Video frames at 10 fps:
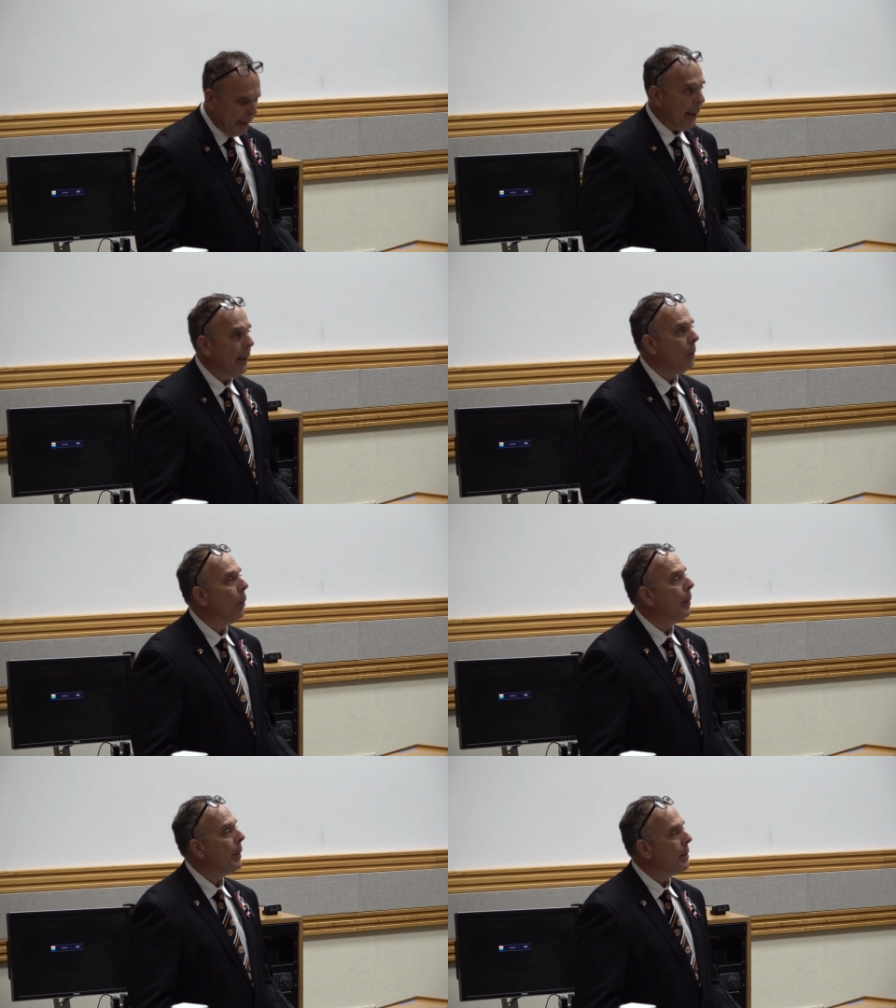men and
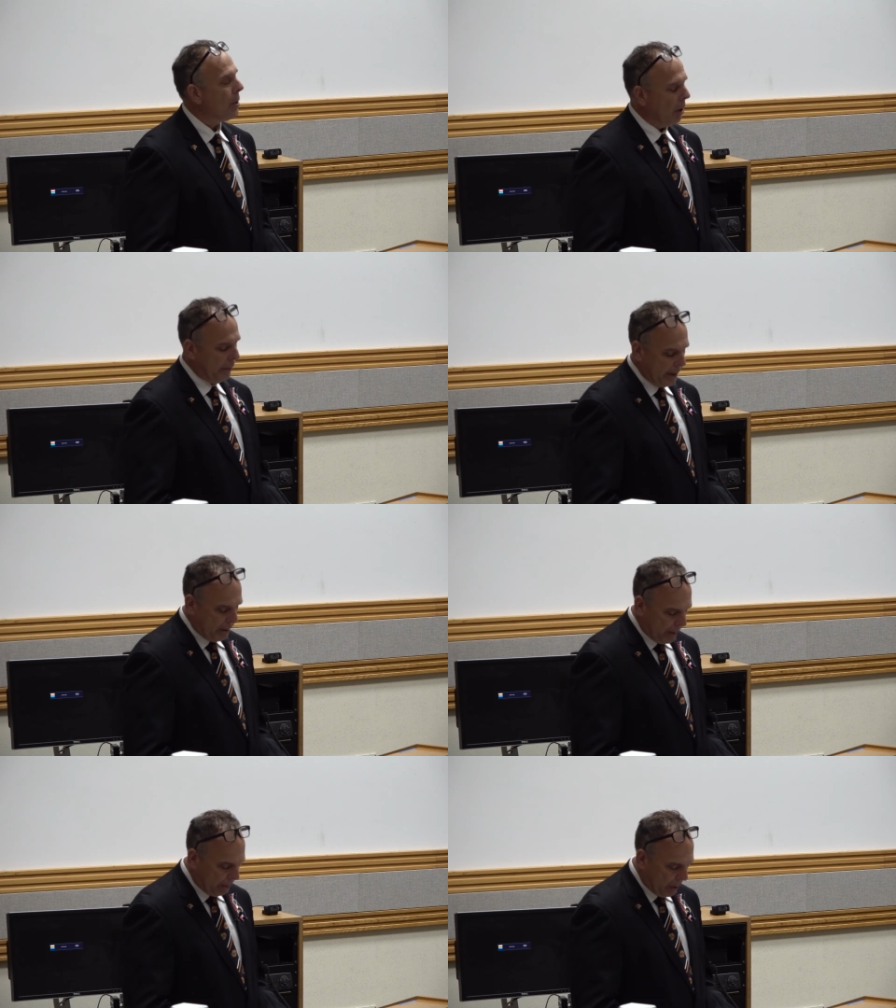women
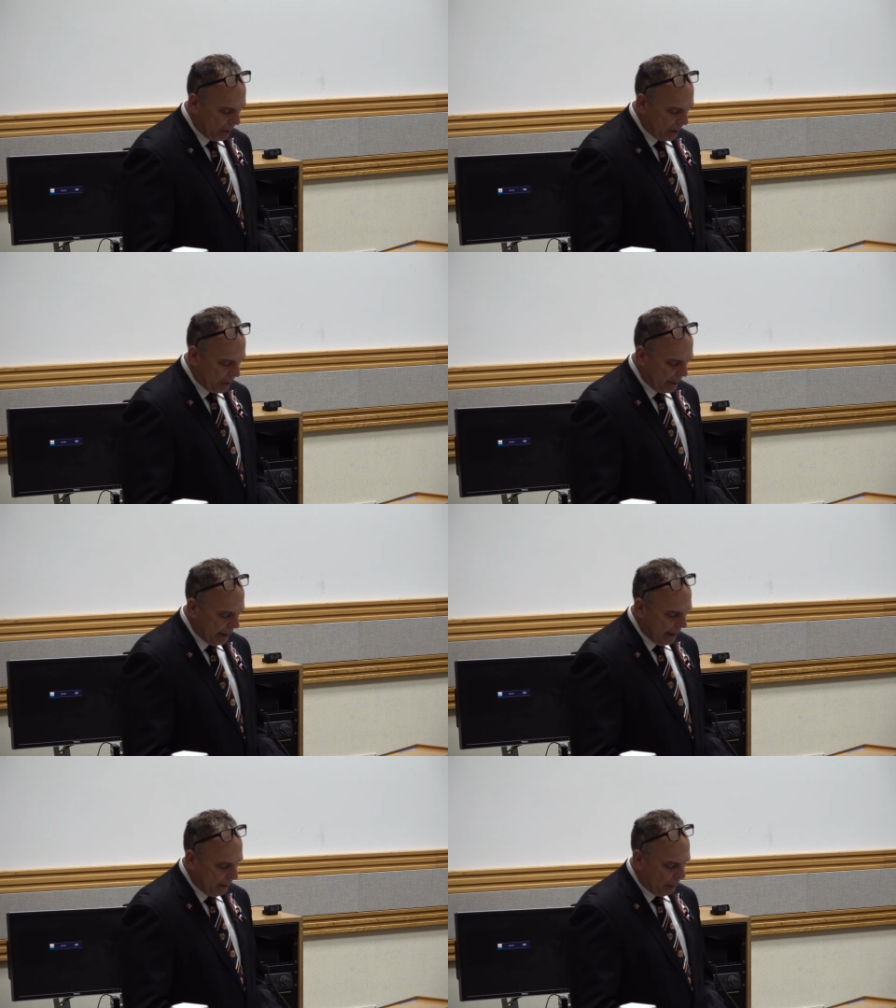service members
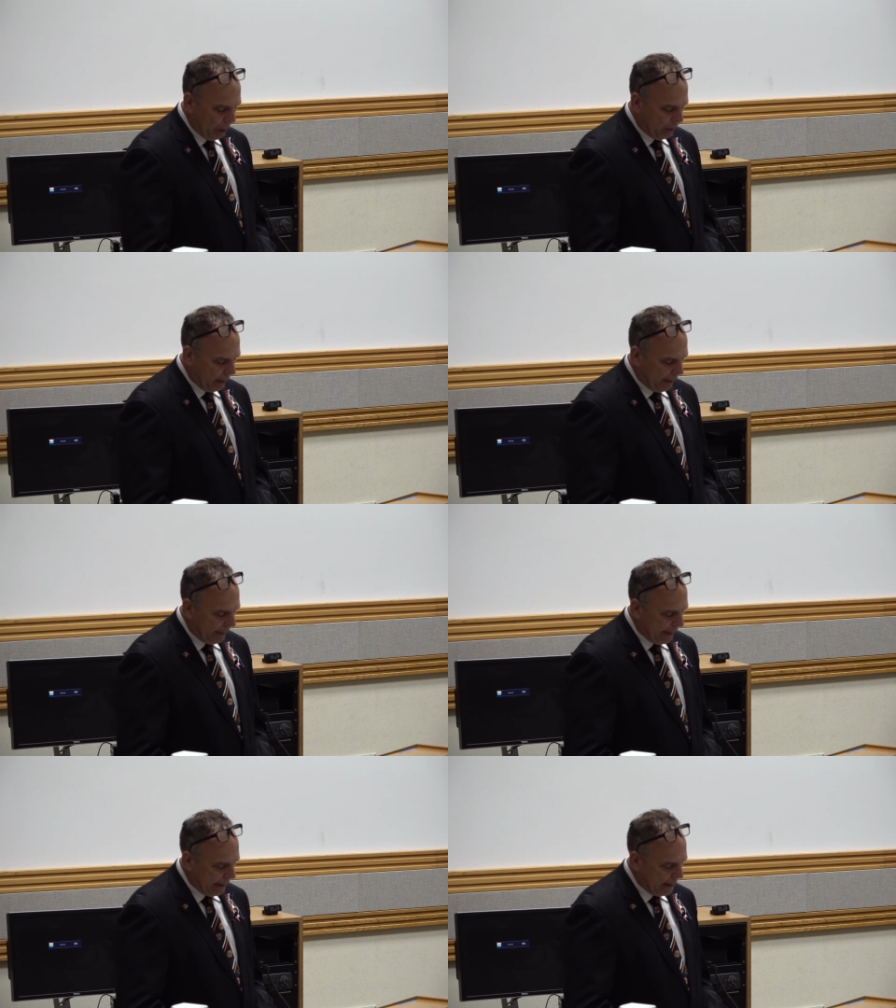both
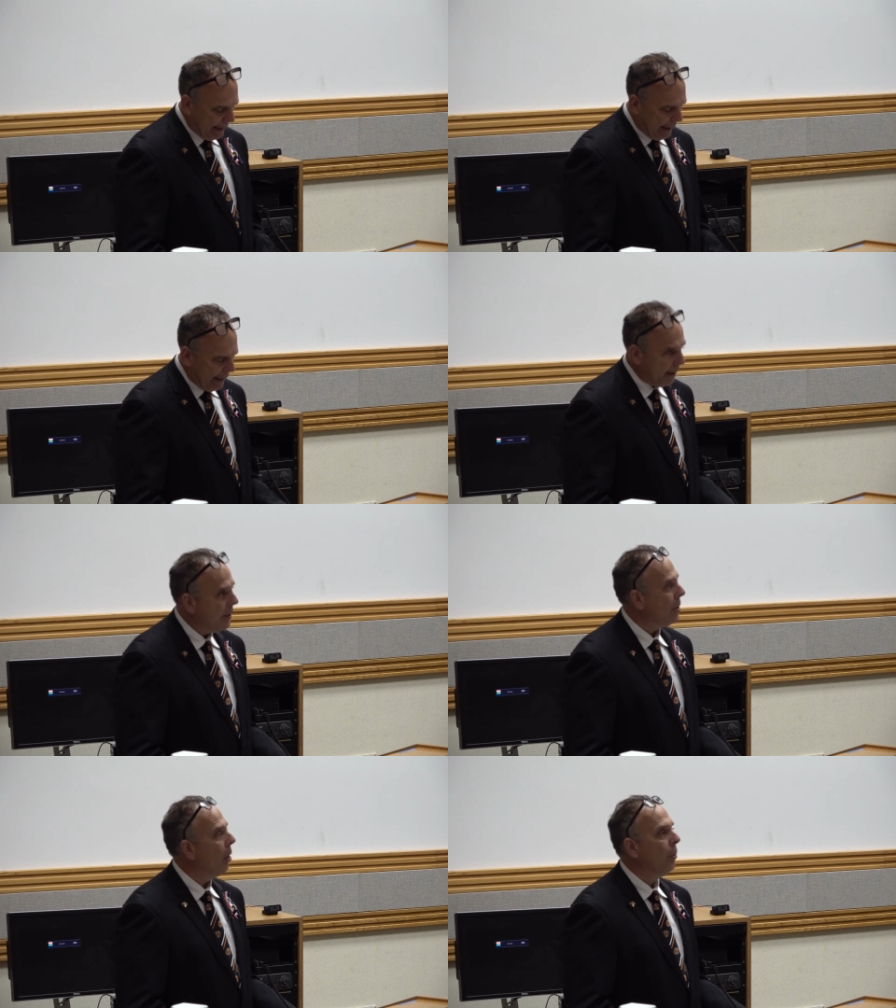living and
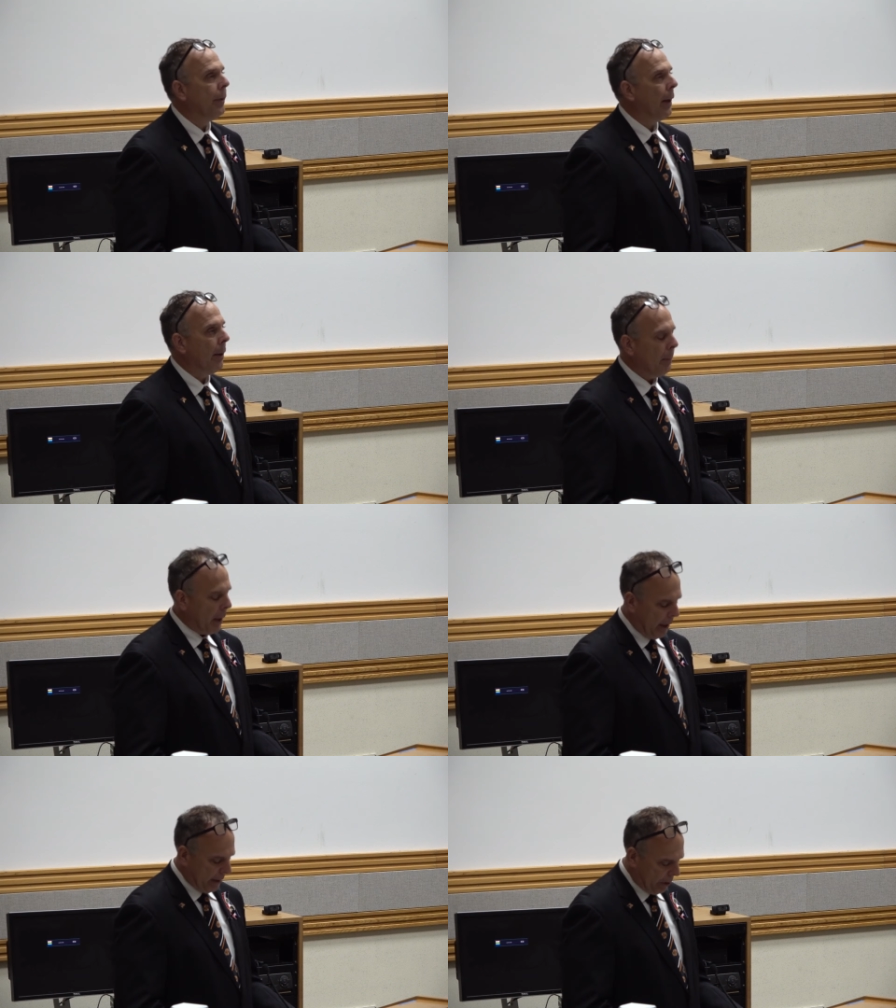dead, so very
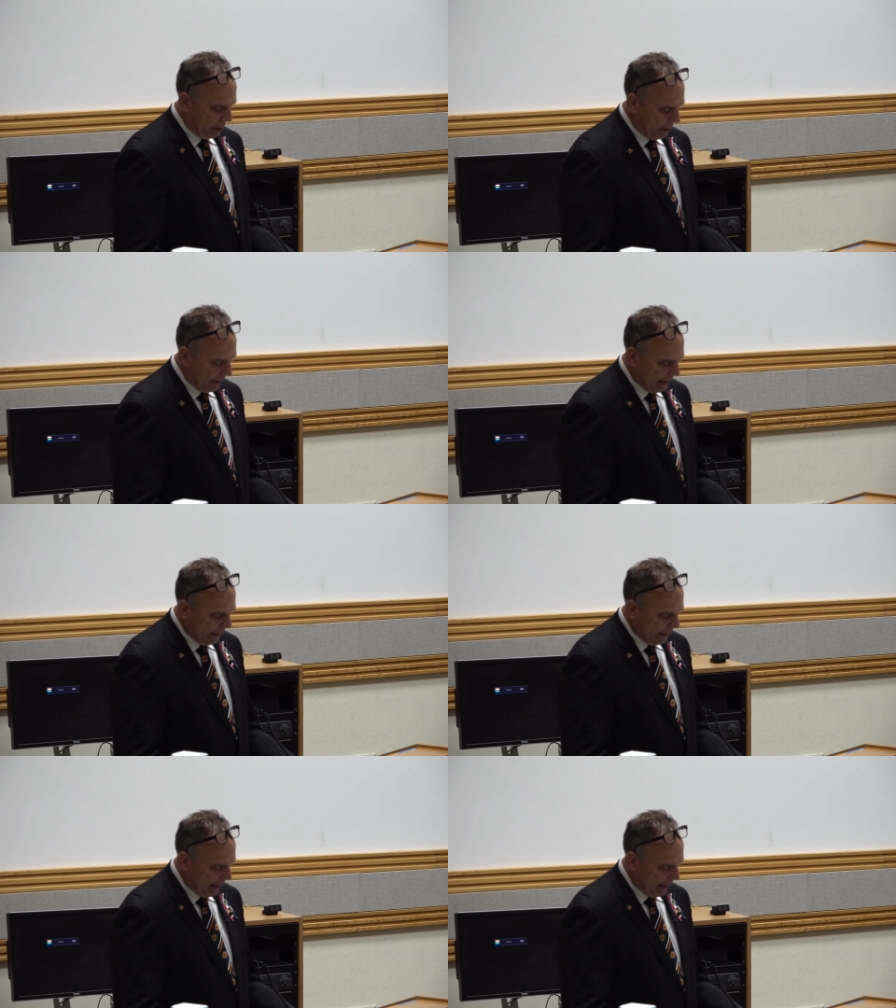much.